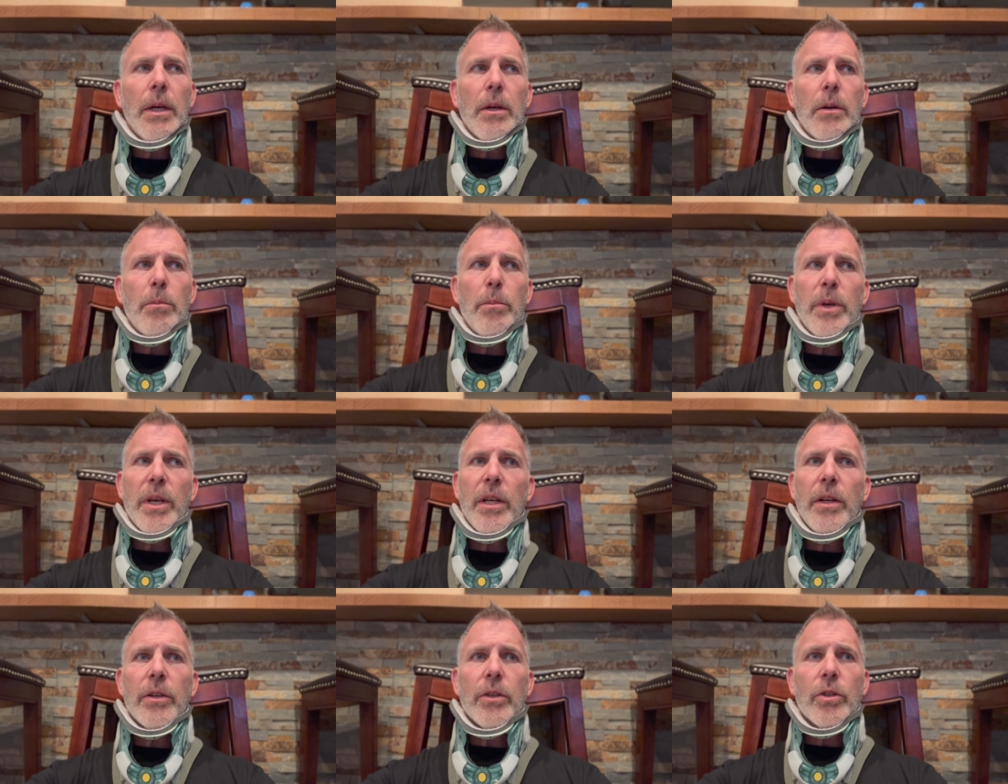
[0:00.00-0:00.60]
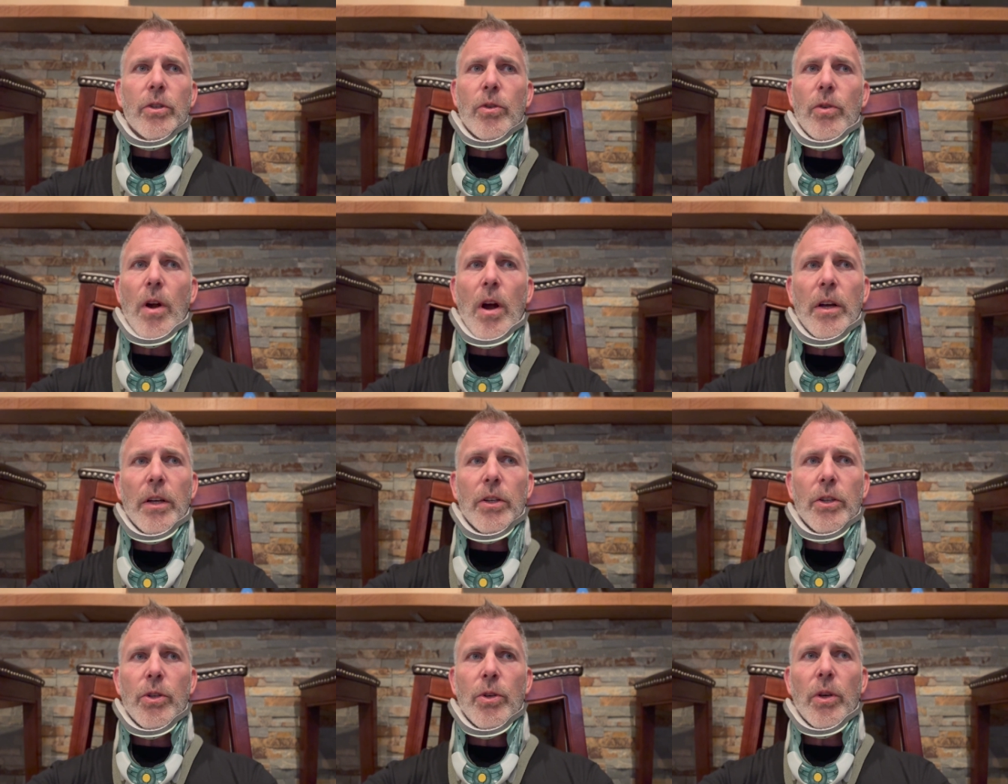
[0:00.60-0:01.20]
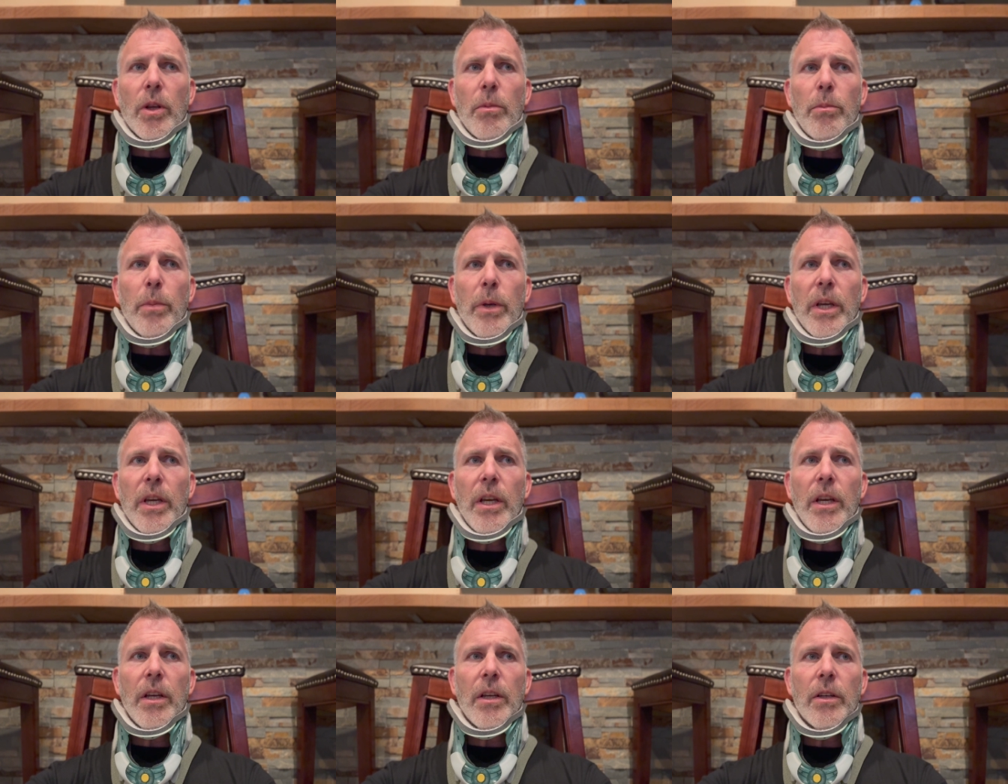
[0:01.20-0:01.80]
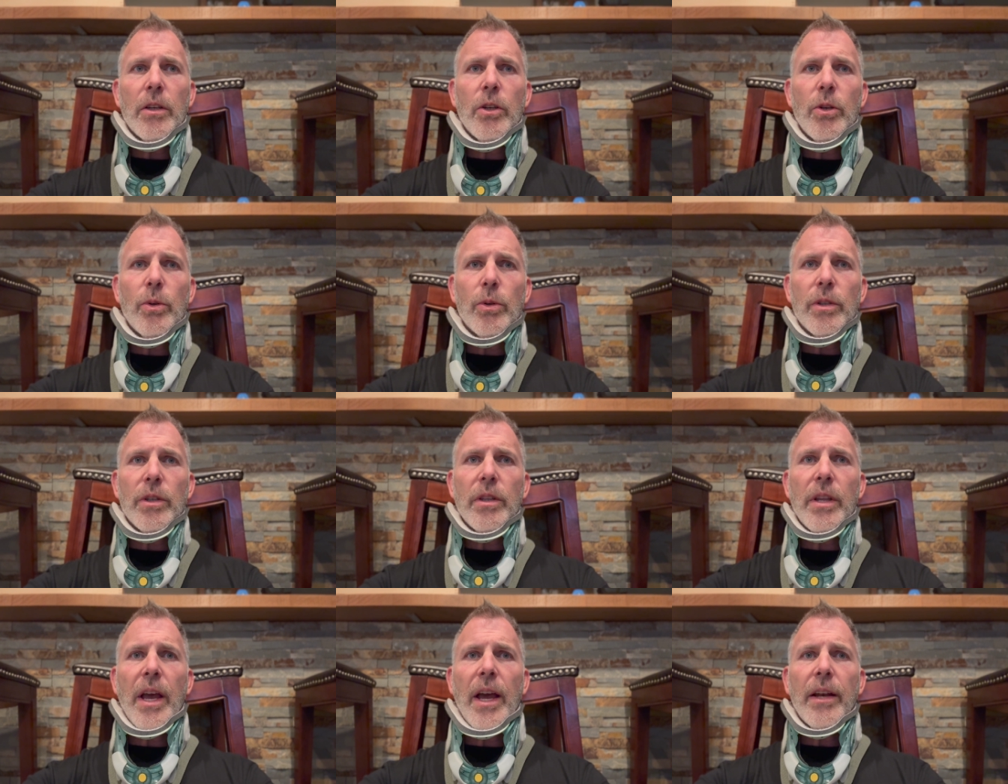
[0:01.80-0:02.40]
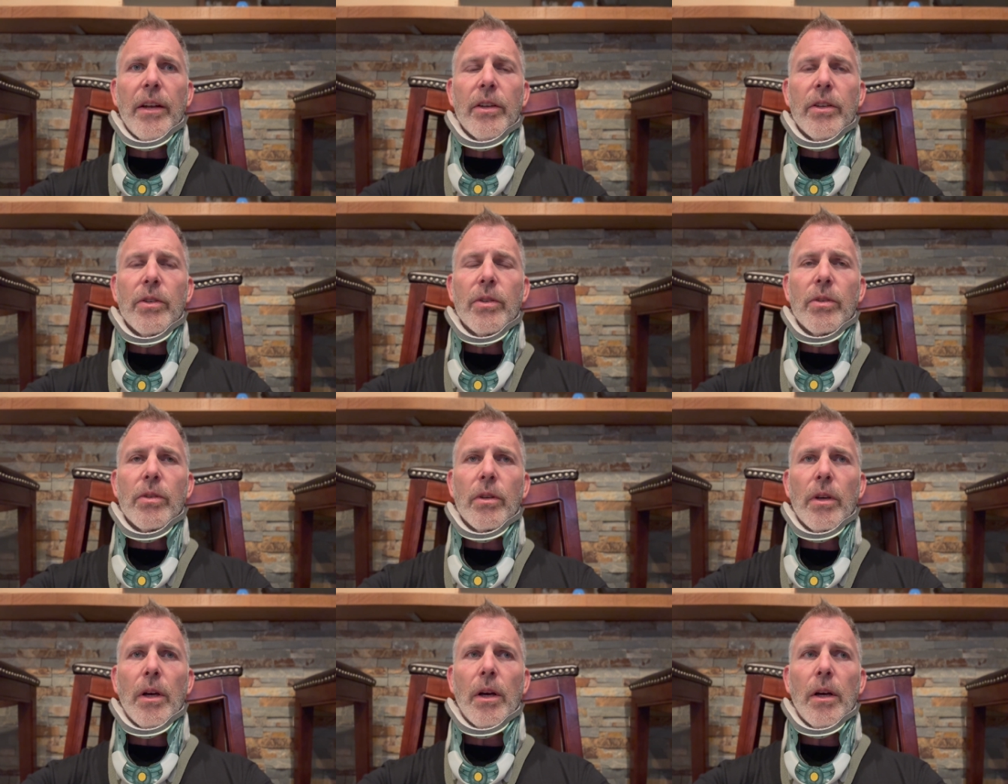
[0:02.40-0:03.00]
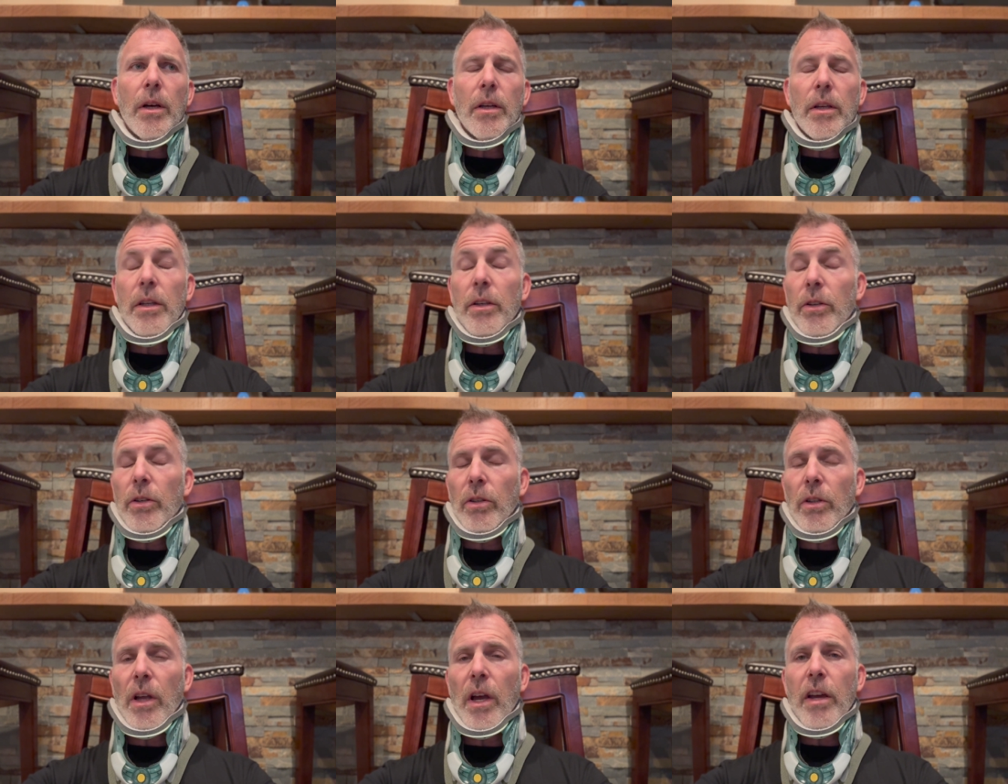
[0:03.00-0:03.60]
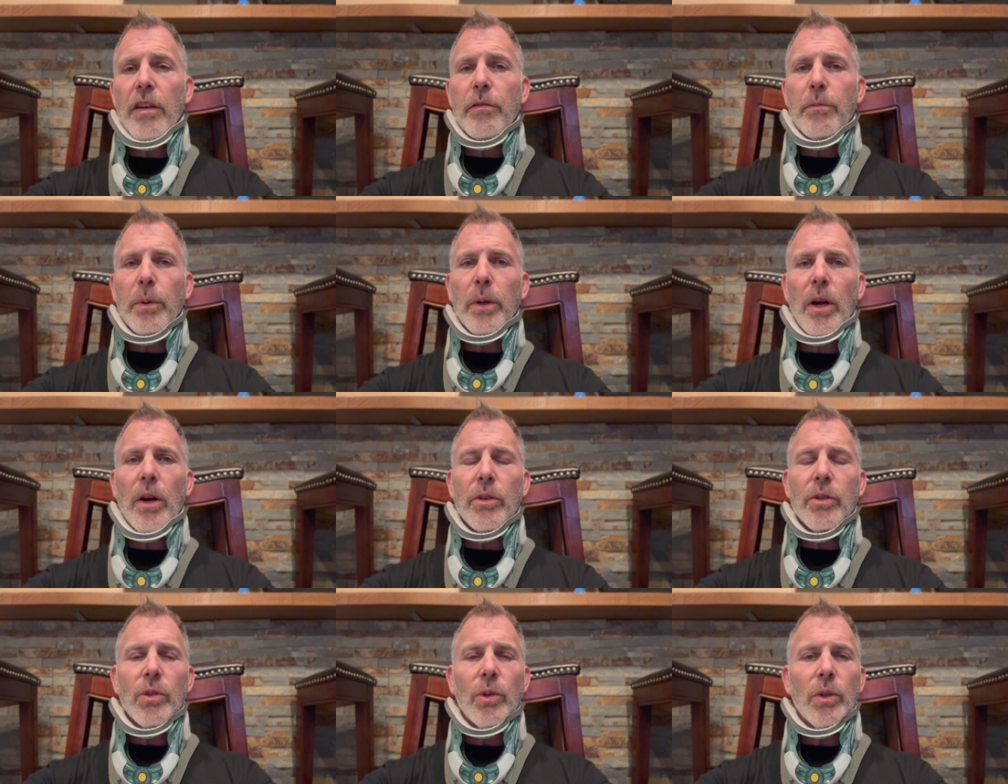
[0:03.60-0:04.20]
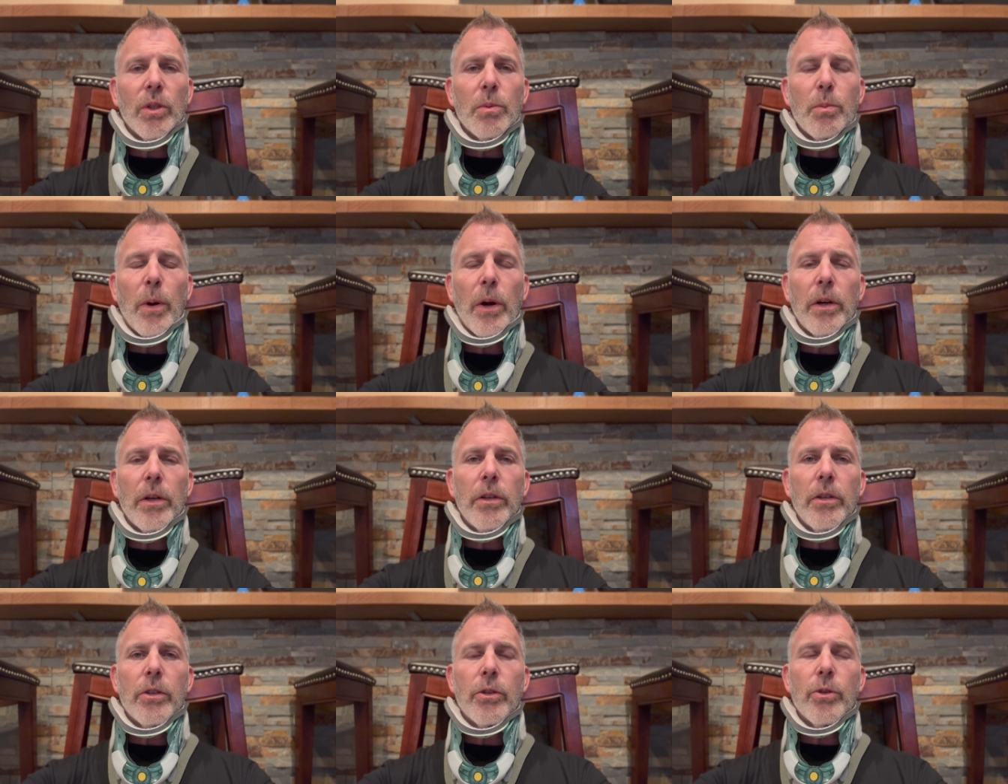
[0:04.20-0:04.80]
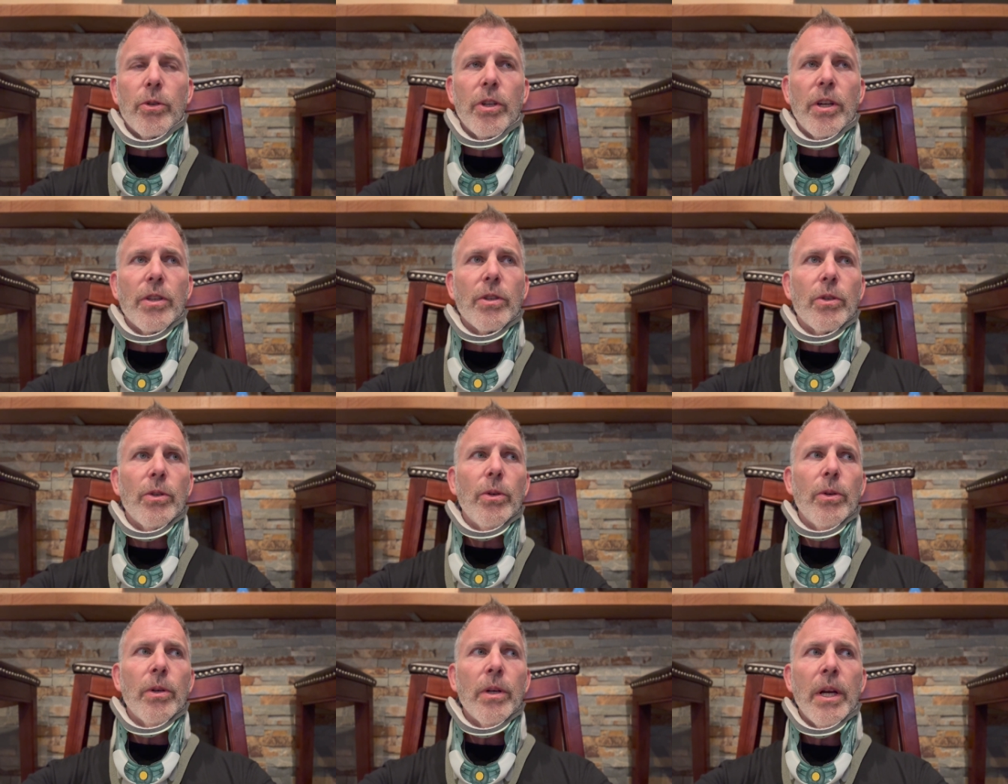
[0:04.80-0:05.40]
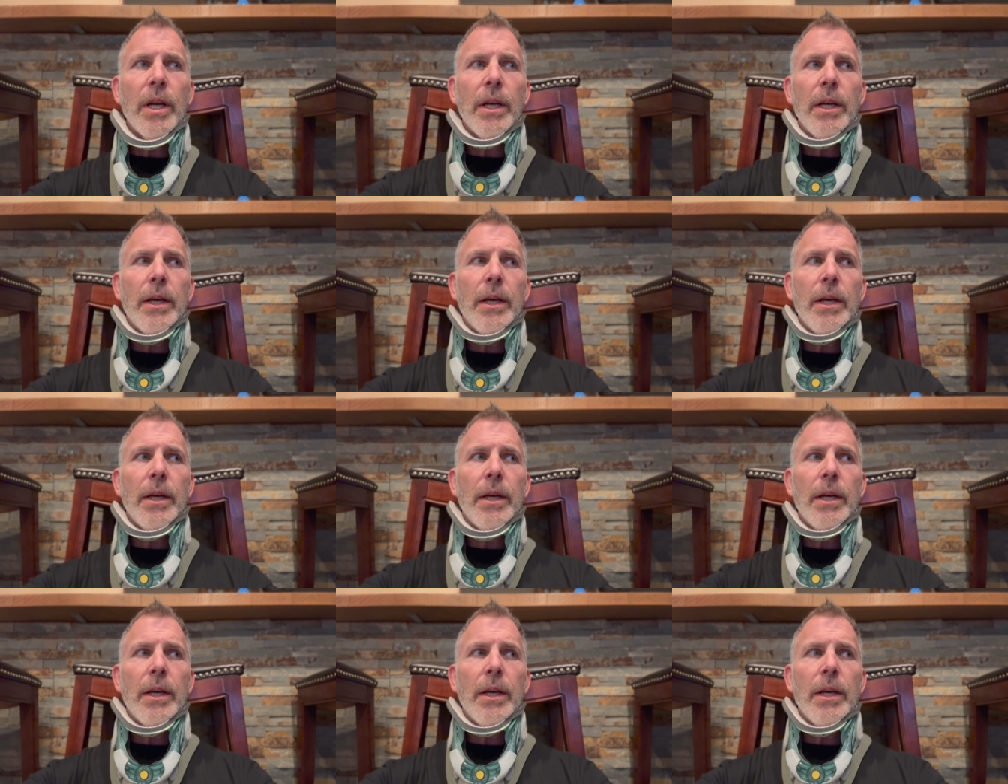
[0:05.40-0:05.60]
being as strong as you can be and using that as in your life, but also as part of your jiu-jitsu.